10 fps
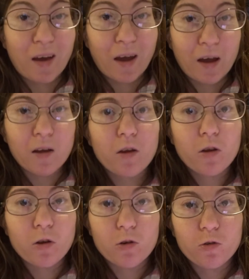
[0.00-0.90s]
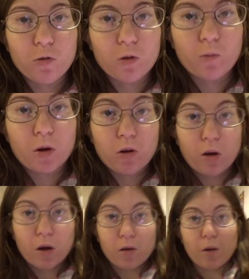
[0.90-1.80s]
i put you
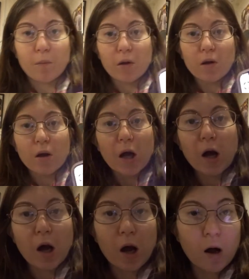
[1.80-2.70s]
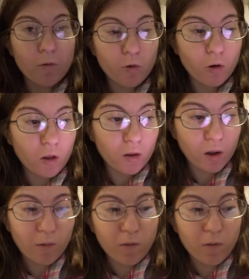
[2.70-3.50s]
guys up. Uh, really the same